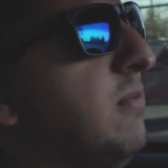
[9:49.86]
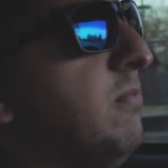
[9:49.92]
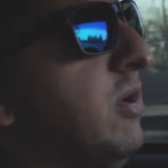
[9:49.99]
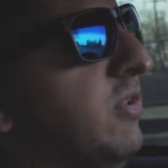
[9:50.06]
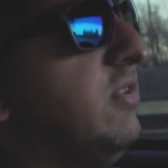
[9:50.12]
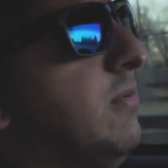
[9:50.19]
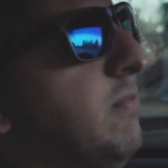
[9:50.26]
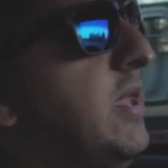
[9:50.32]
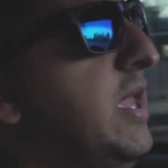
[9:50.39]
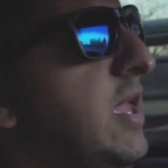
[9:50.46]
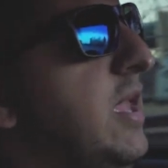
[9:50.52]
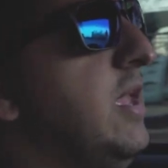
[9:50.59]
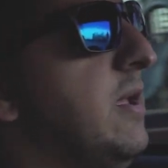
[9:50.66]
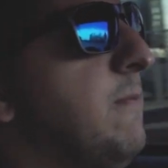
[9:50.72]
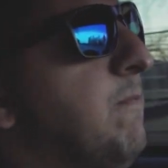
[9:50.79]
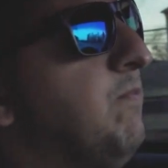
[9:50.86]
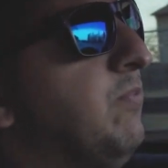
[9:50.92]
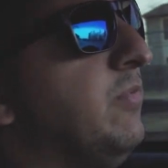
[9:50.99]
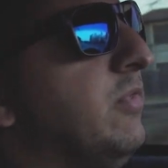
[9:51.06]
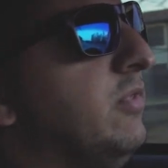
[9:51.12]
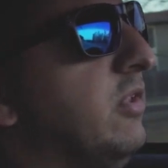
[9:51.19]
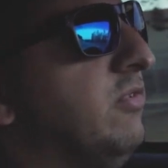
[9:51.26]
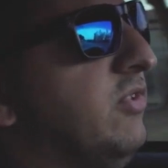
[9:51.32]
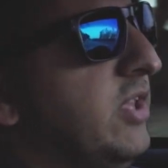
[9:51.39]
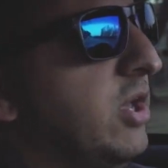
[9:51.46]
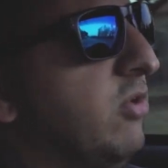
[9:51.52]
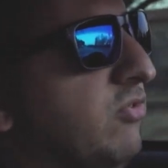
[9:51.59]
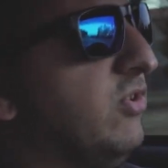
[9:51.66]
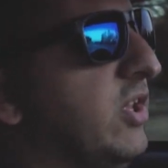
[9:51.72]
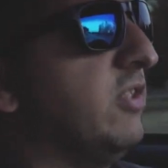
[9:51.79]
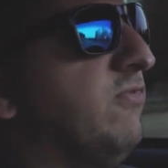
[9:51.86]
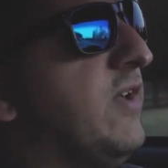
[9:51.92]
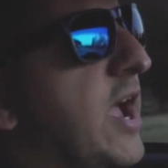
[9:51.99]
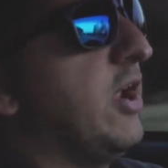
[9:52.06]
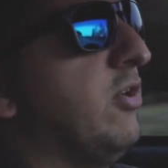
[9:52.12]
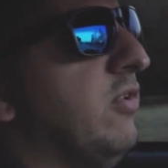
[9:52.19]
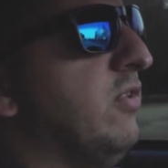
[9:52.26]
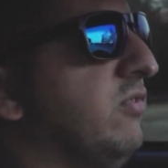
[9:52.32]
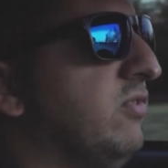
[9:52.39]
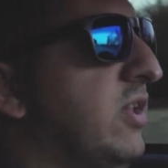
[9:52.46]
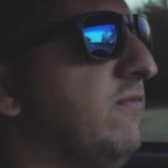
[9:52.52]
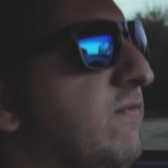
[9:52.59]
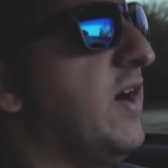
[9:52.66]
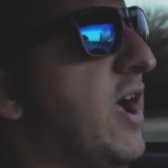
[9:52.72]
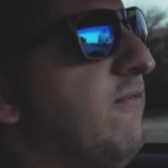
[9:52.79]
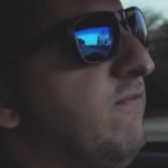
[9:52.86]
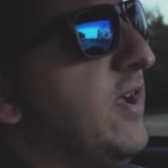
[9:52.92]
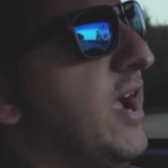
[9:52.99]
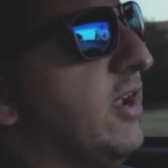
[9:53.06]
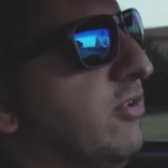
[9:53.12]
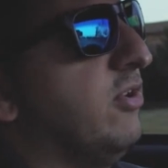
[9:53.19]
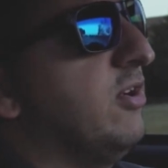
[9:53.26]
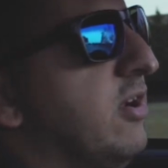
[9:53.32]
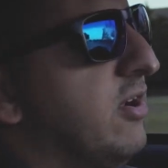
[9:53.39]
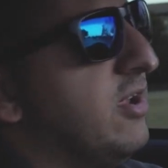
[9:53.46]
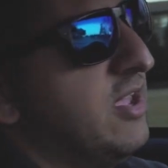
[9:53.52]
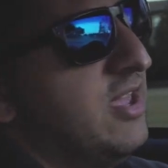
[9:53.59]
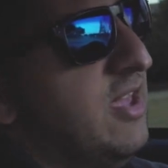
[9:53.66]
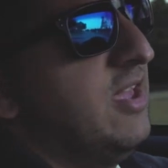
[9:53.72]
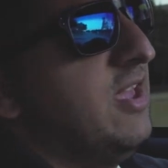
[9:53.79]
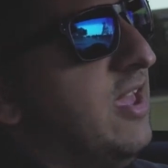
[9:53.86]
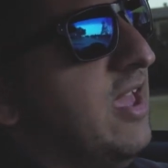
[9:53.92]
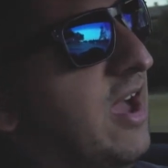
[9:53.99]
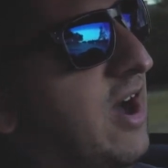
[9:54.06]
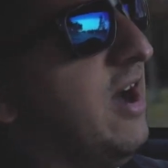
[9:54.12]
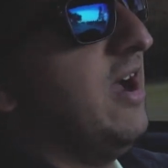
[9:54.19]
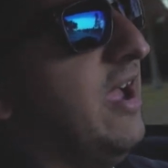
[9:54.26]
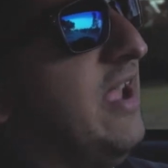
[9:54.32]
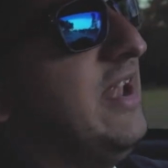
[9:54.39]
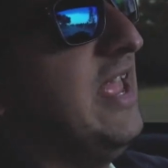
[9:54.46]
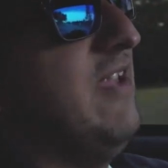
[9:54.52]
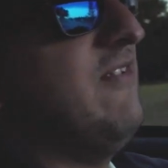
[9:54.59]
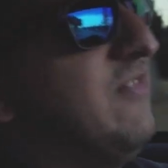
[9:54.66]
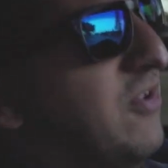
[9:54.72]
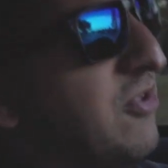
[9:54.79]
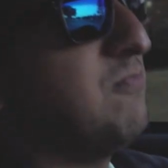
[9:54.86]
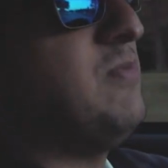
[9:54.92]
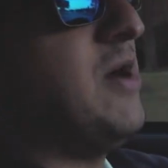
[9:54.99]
But to me, the Z06 factor, the C5 factor, and even those